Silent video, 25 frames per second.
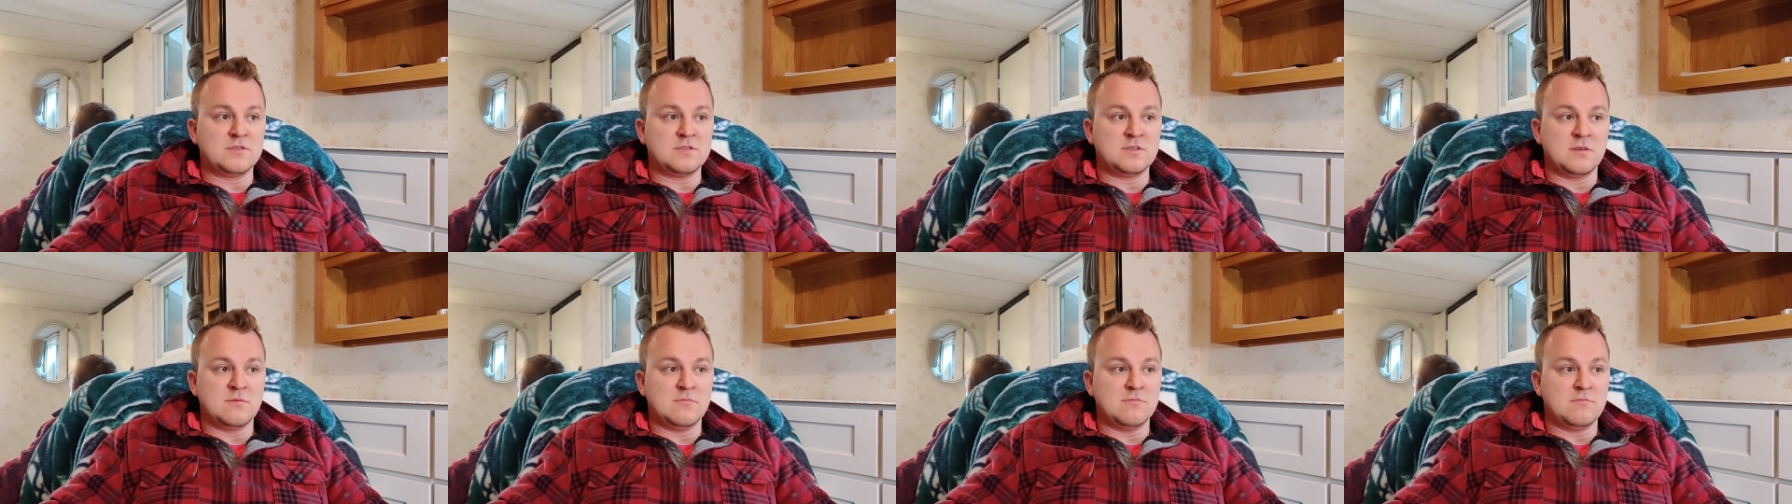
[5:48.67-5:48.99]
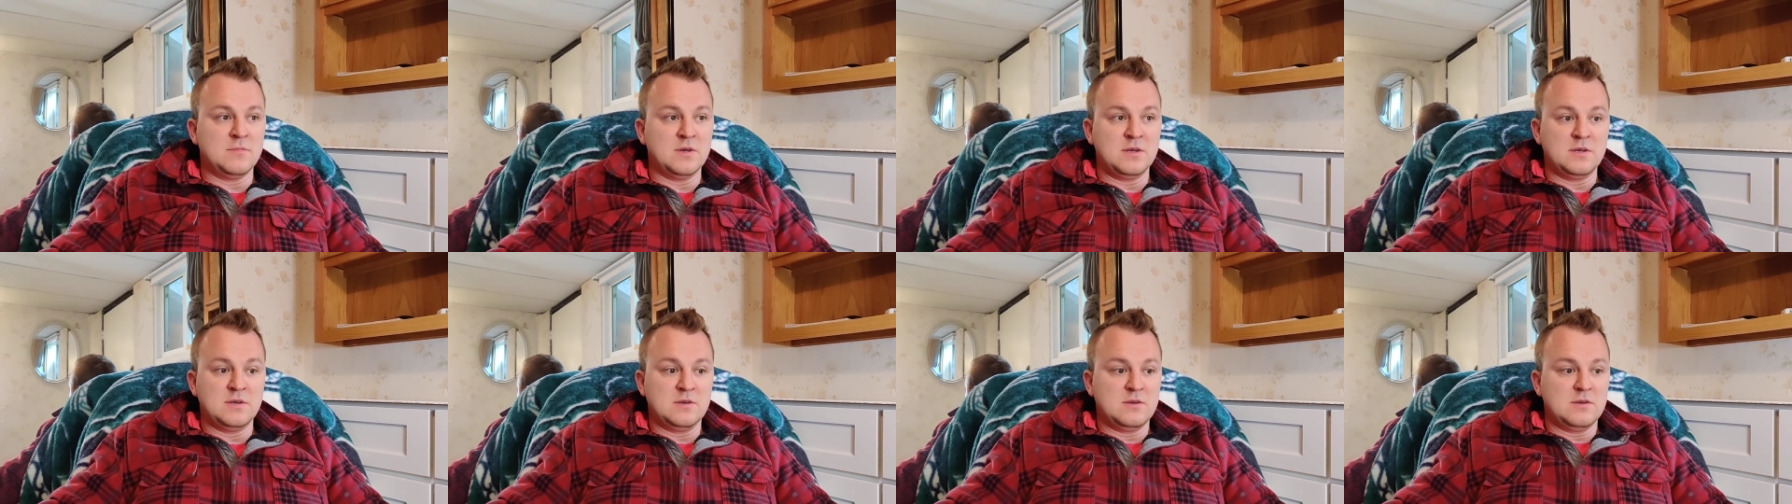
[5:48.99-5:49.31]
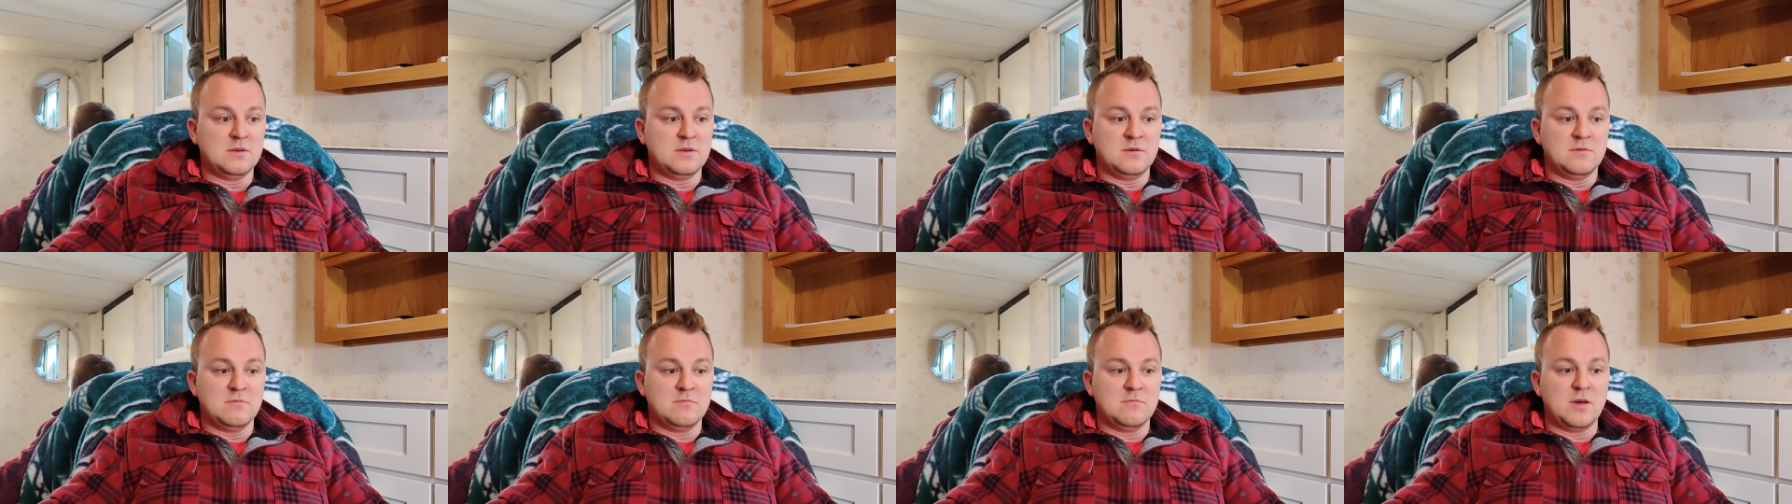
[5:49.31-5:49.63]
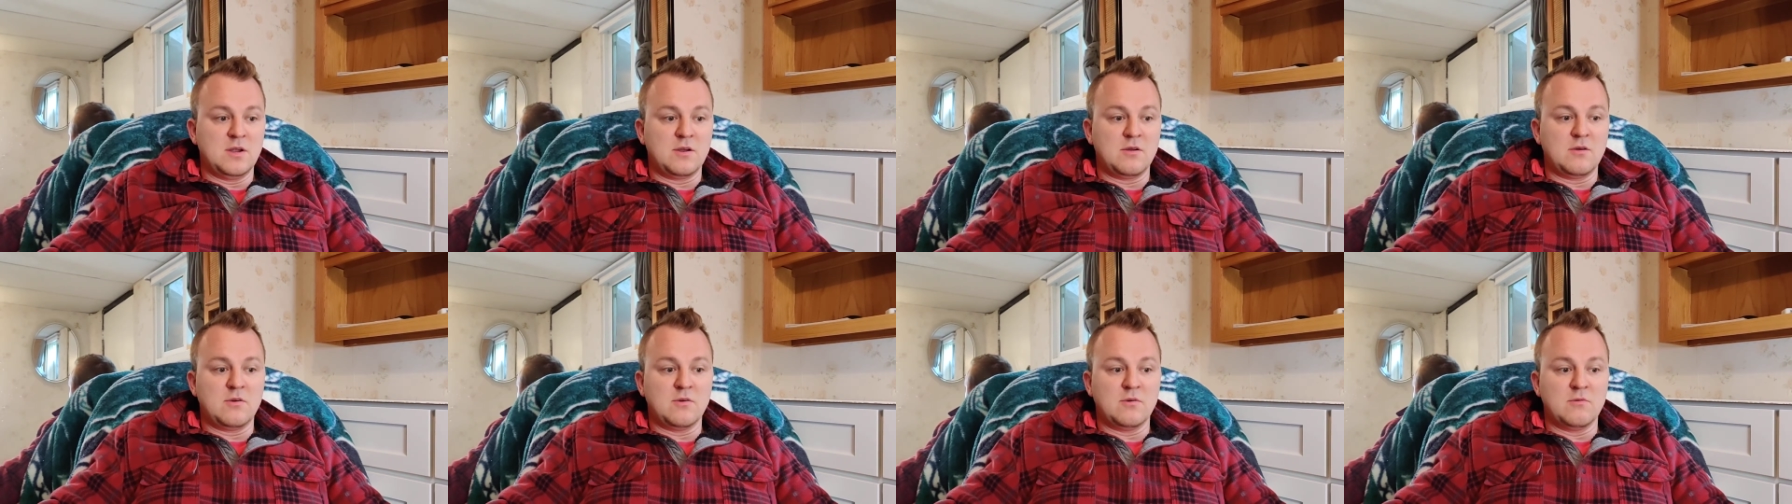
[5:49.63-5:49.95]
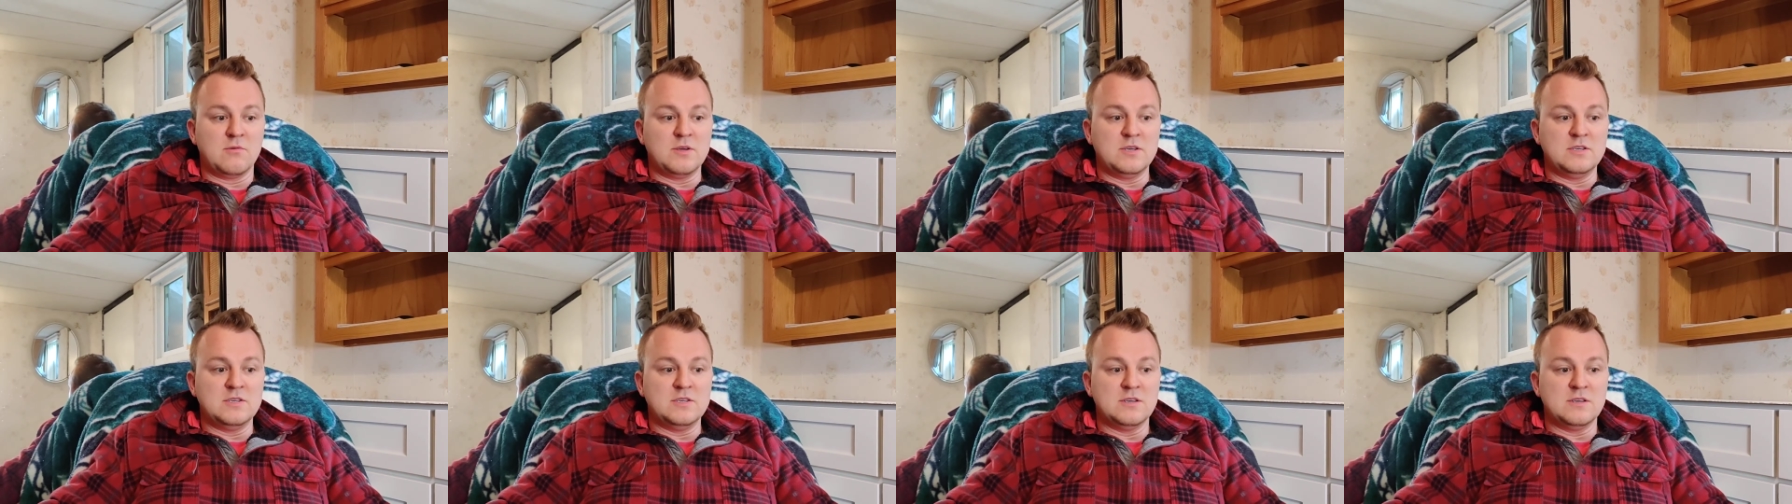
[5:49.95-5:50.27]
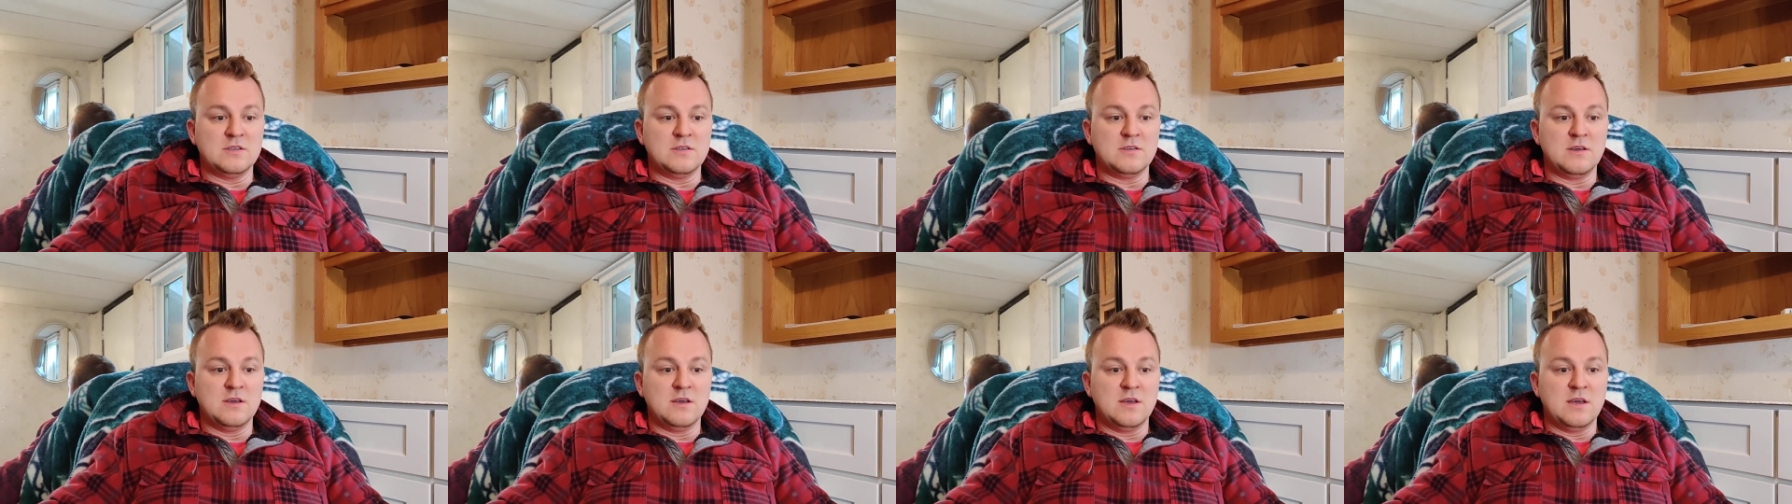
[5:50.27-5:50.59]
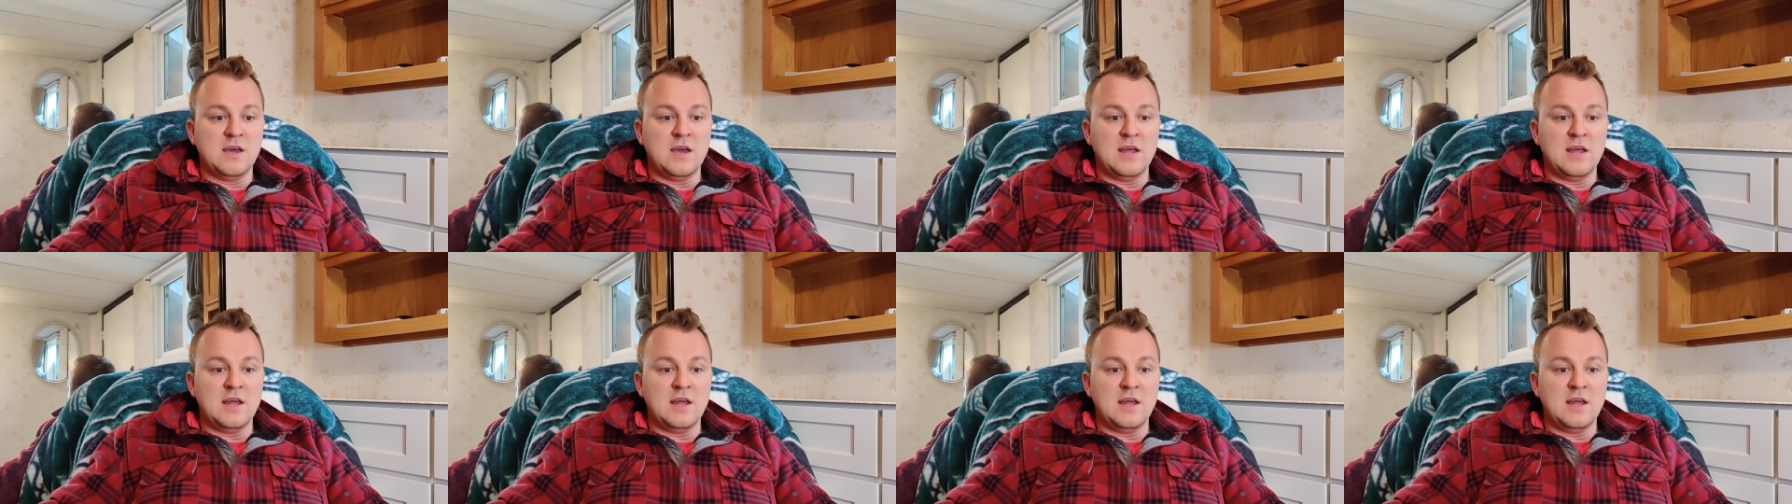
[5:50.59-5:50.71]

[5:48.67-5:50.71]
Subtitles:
some medical reason.